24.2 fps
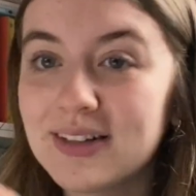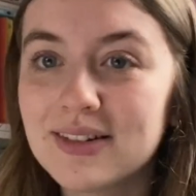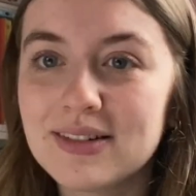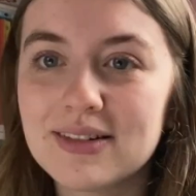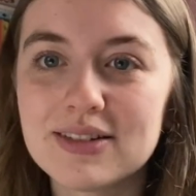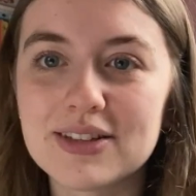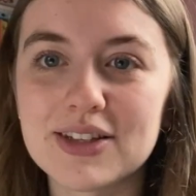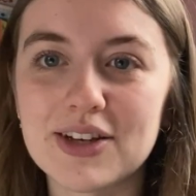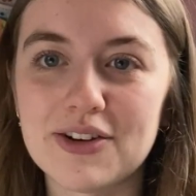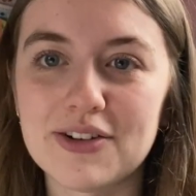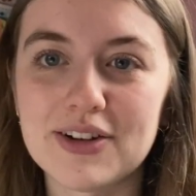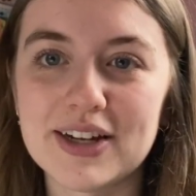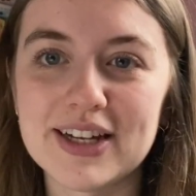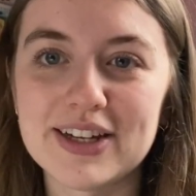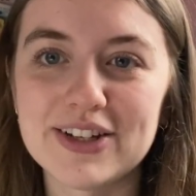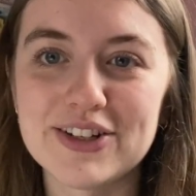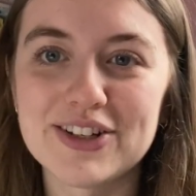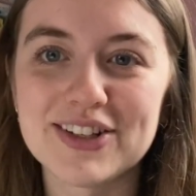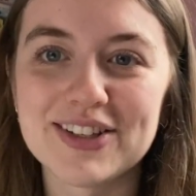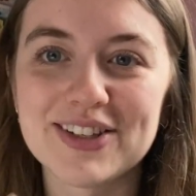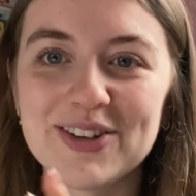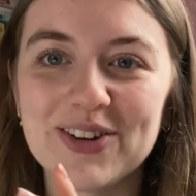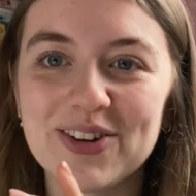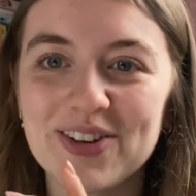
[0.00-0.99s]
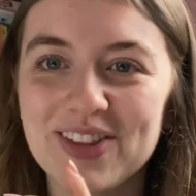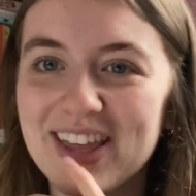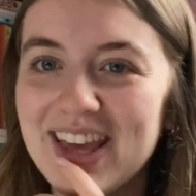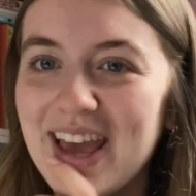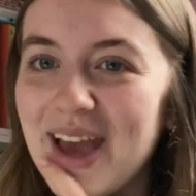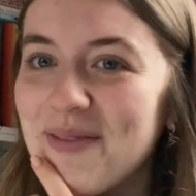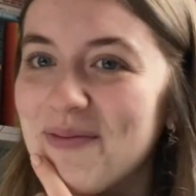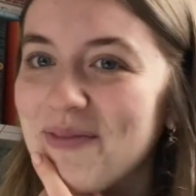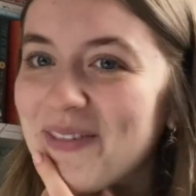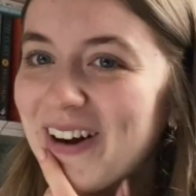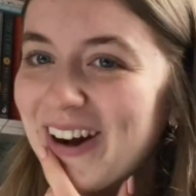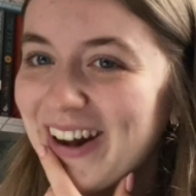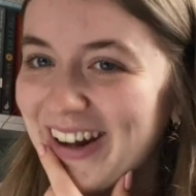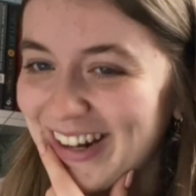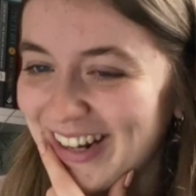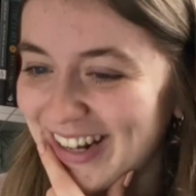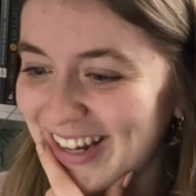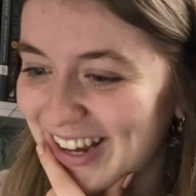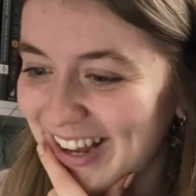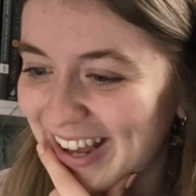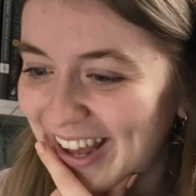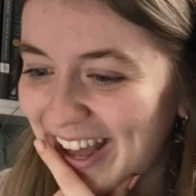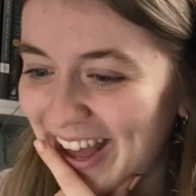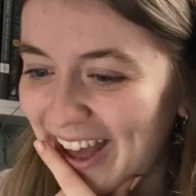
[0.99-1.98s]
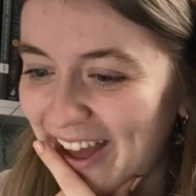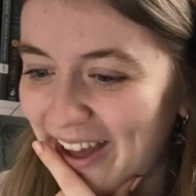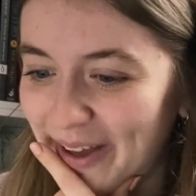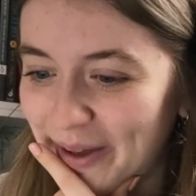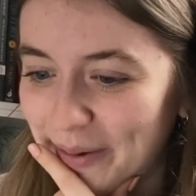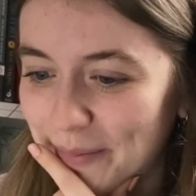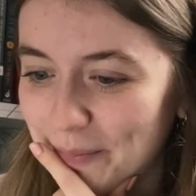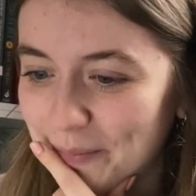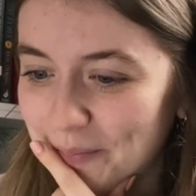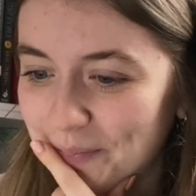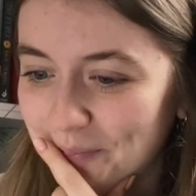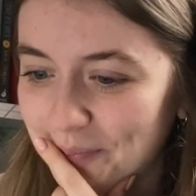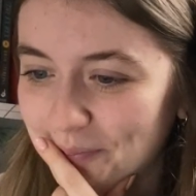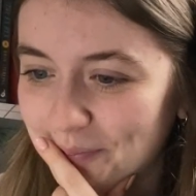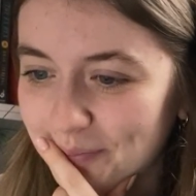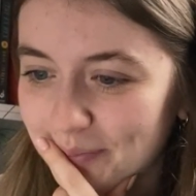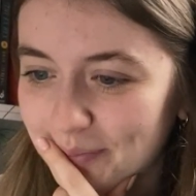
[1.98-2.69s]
Sorry, I just knocked the camera. Um,